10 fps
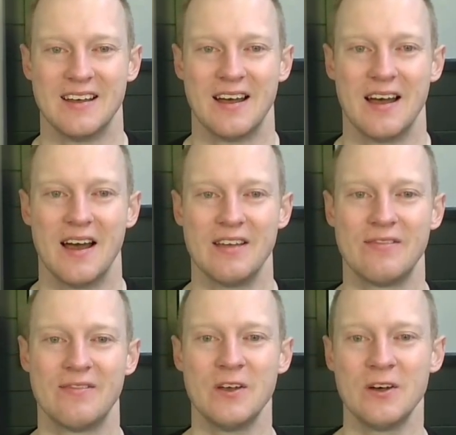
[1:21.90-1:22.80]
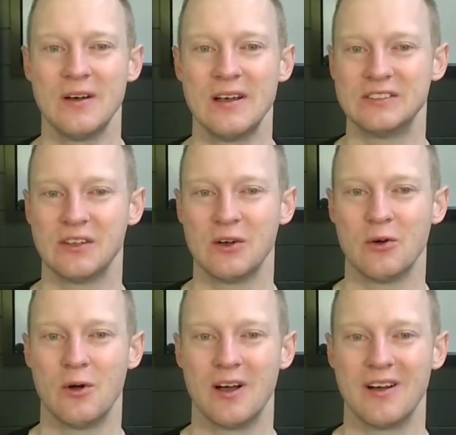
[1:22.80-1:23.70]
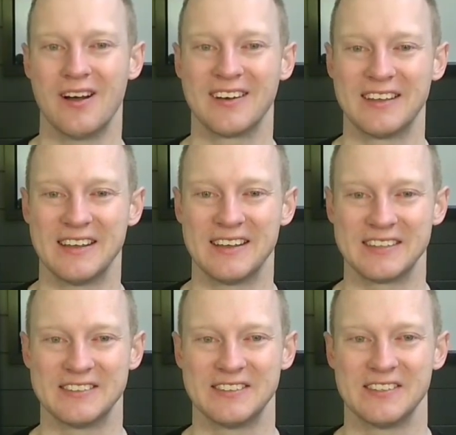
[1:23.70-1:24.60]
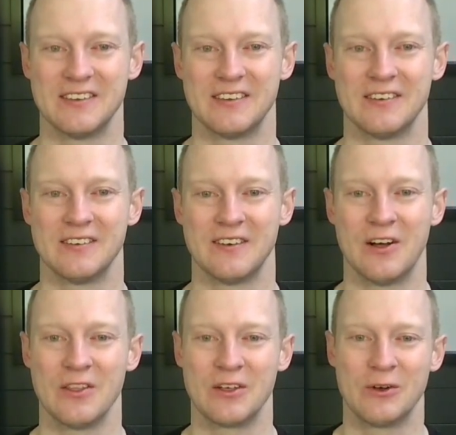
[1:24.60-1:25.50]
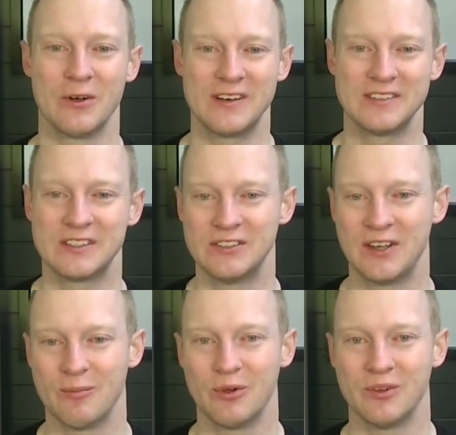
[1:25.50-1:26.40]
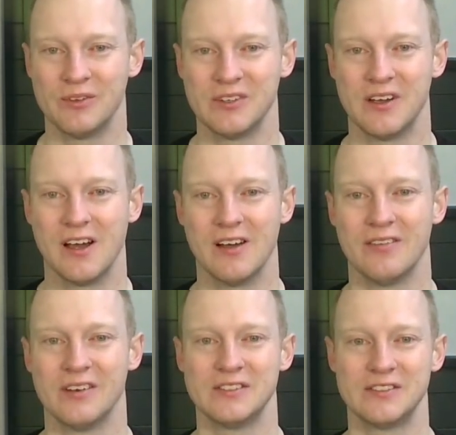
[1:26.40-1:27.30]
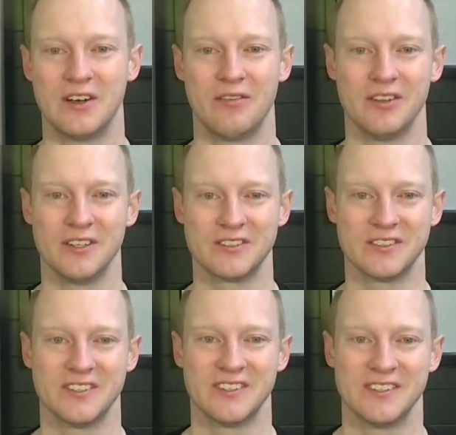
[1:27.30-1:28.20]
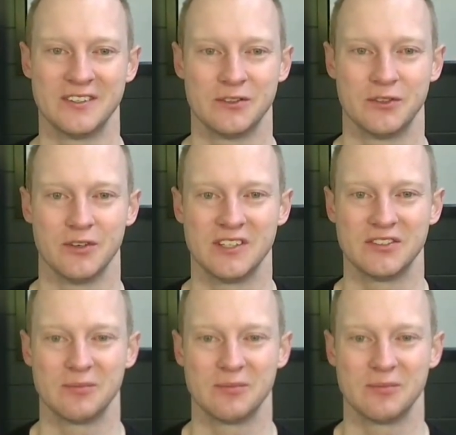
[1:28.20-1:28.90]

I feel as though our kids are the greatest example of selfless service.